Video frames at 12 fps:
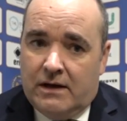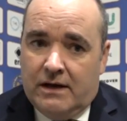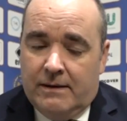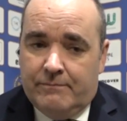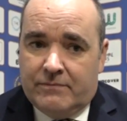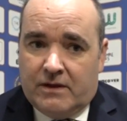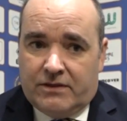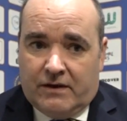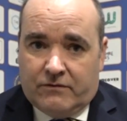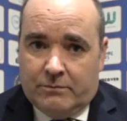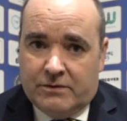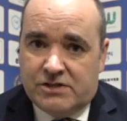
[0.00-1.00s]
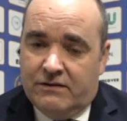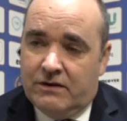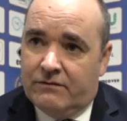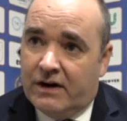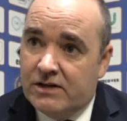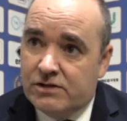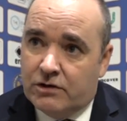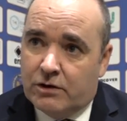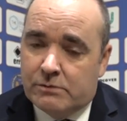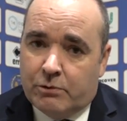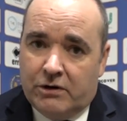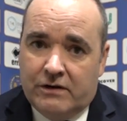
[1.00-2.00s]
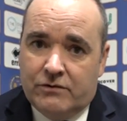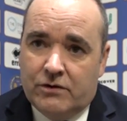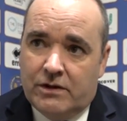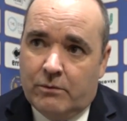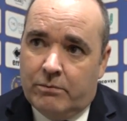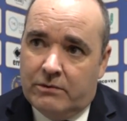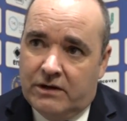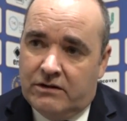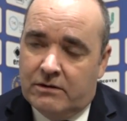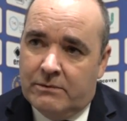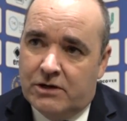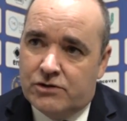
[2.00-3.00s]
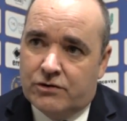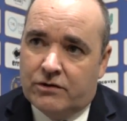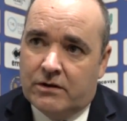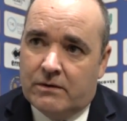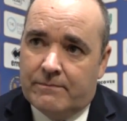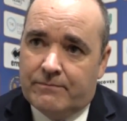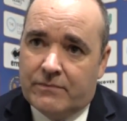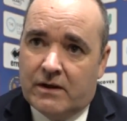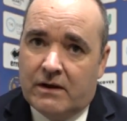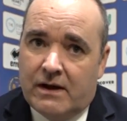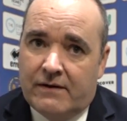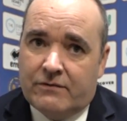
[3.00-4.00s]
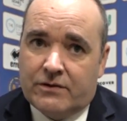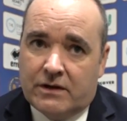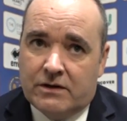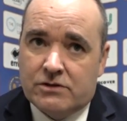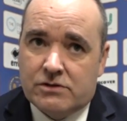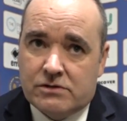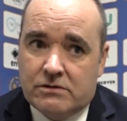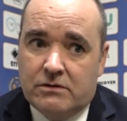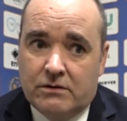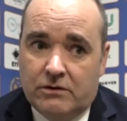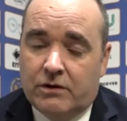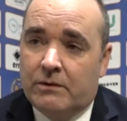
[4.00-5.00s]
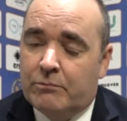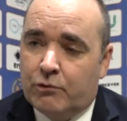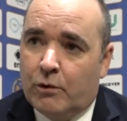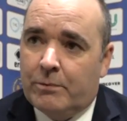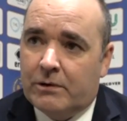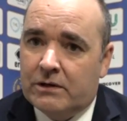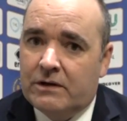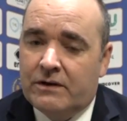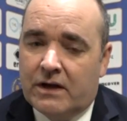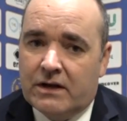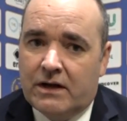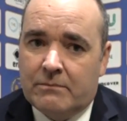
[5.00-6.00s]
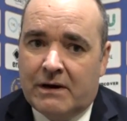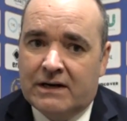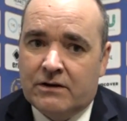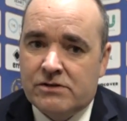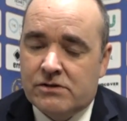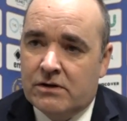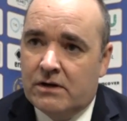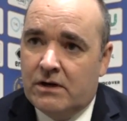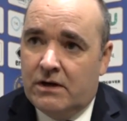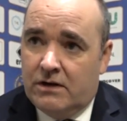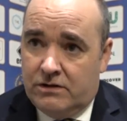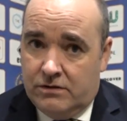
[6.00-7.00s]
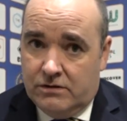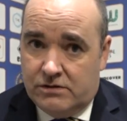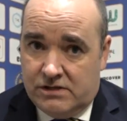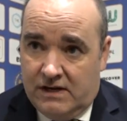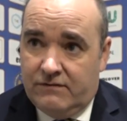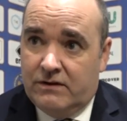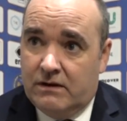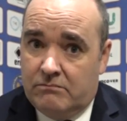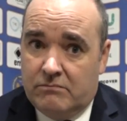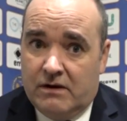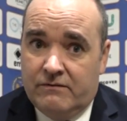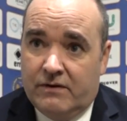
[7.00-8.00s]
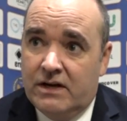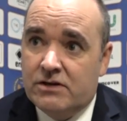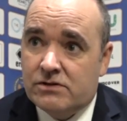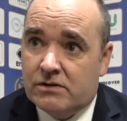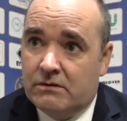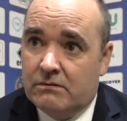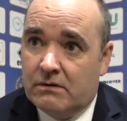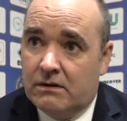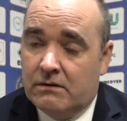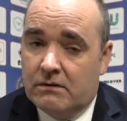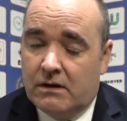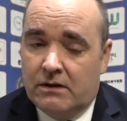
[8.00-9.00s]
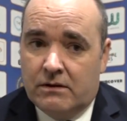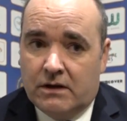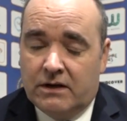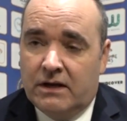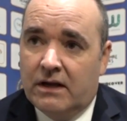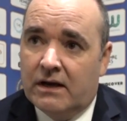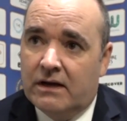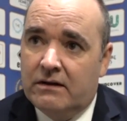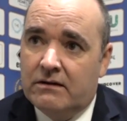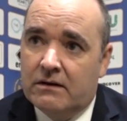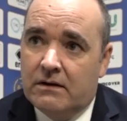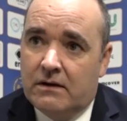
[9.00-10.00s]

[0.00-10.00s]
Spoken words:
I think from the safety advisory group's point of view, they need to make sure that everything is done properly in the correct manner to safety advice and the green guide,